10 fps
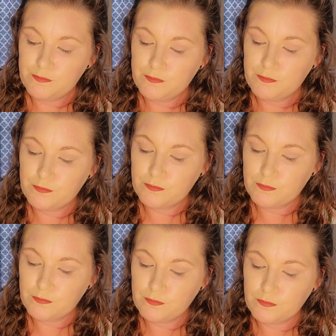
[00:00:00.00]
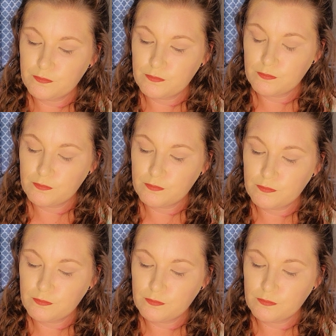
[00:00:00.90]

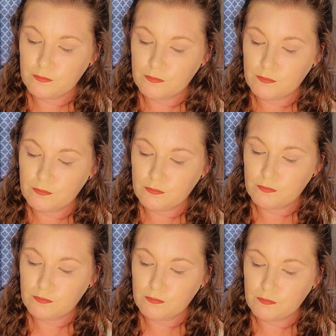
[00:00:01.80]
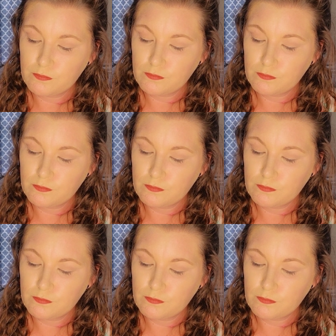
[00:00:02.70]
No one is speaking in this clip.